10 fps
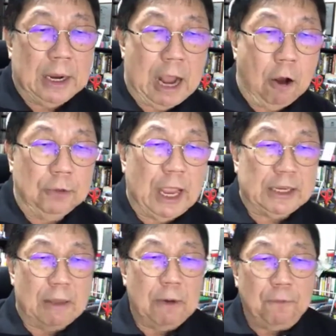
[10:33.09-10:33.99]
Now,
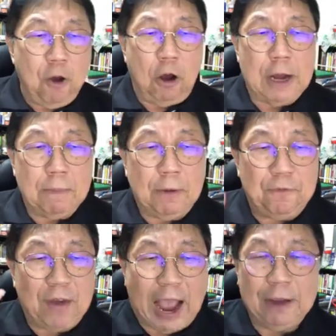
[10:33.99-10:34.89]
that's number 4. Number
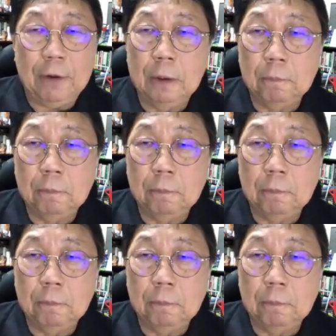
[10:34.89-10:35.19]
5,